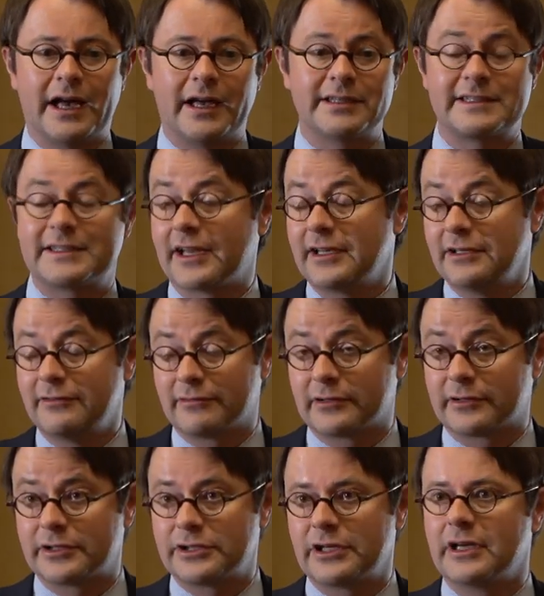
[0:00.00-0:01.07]
uh, study
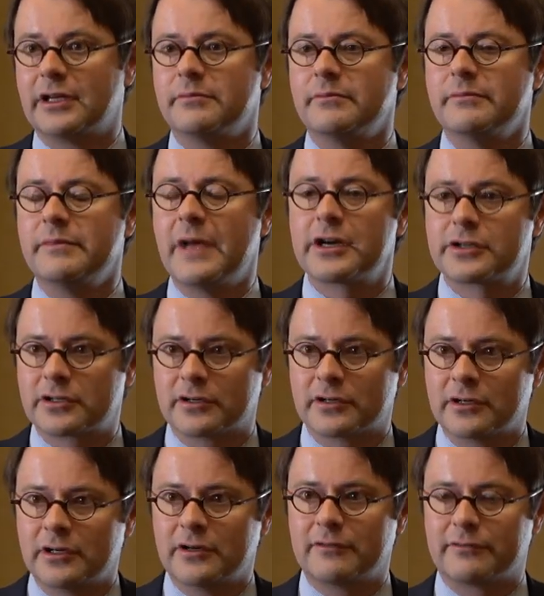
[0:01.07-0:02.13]
flourishing and measure
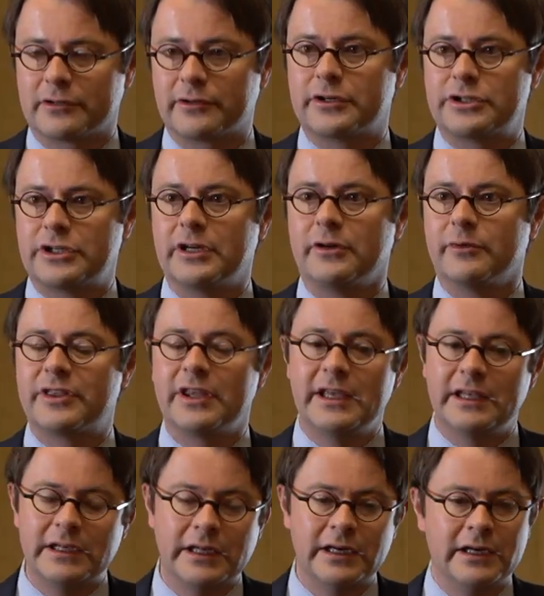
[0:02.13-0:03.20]
flourishing
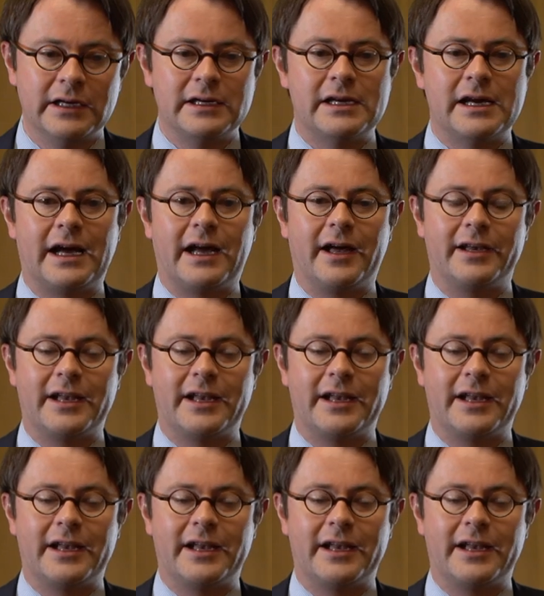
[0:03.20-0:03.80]
within uh,